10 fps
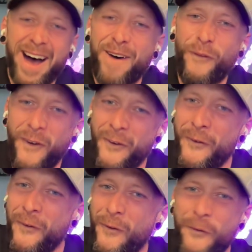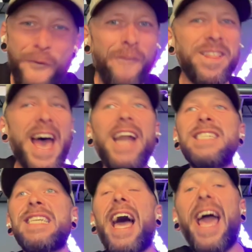Woo! That is
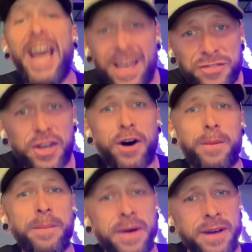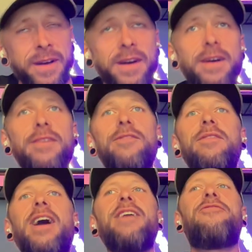an anthem
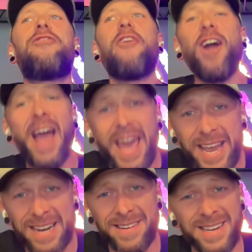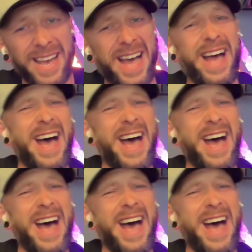for hate. Woo!